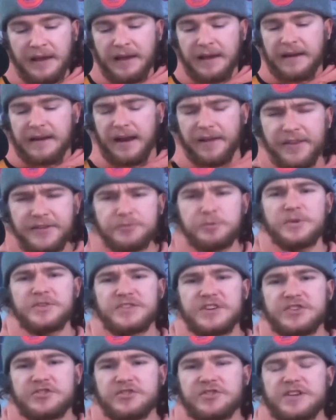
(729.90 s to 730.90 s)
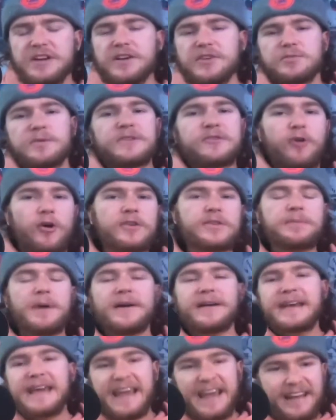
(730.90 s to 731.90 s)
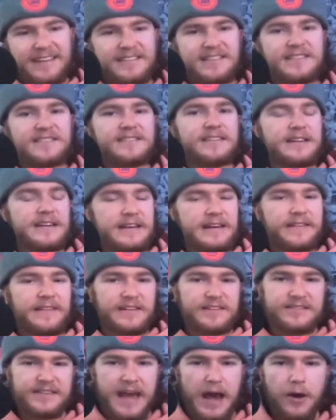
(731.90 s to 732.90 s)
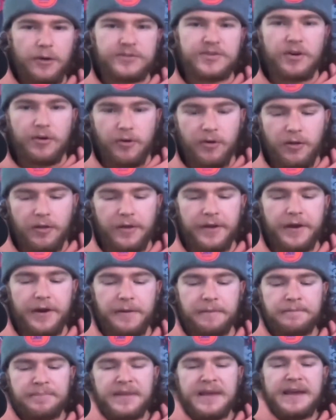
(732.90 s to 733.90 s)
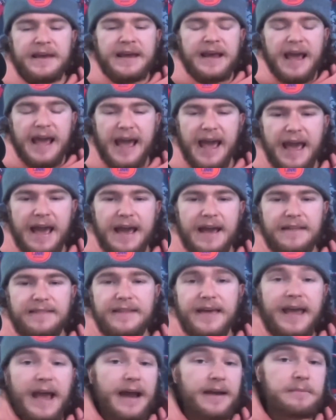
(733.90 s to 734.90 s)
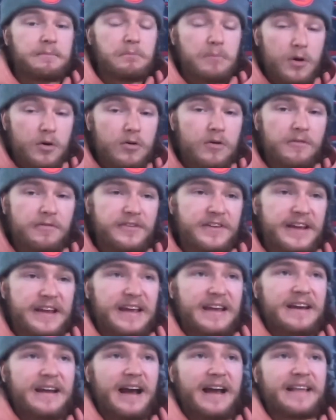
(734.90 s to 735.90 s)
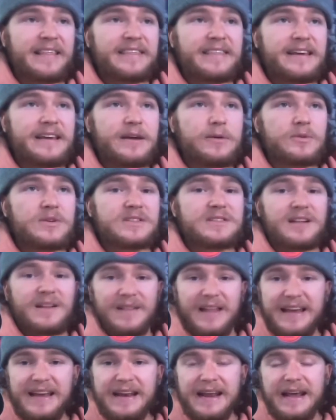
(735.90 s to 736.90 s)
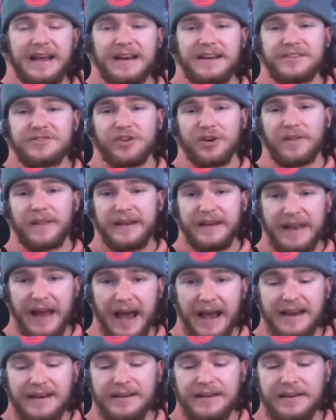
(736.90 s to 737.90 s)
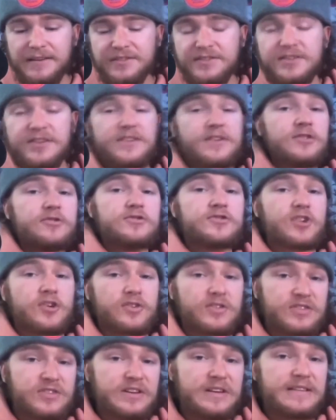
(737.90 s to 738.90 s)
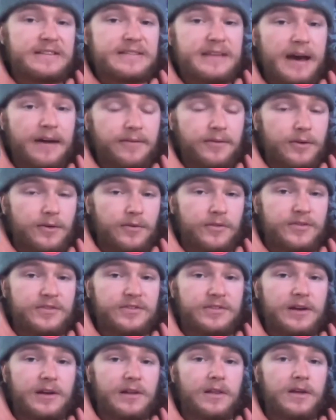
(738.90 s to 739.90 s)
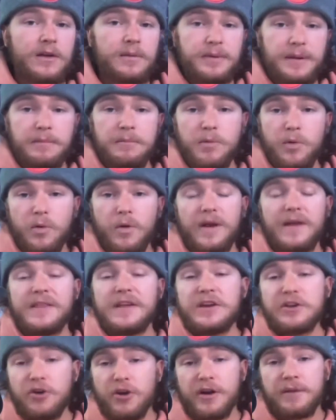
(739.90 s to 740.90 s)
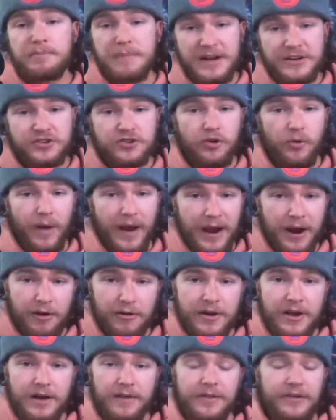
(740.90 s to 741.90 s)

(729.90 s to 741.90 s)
Now, this one's interesting because we talked about Kansas City and the Scouts earlier, and they had moved in, I think it was the late 80s, early 90s, to the New Jersey Devils, a little bit more in the New York metro area.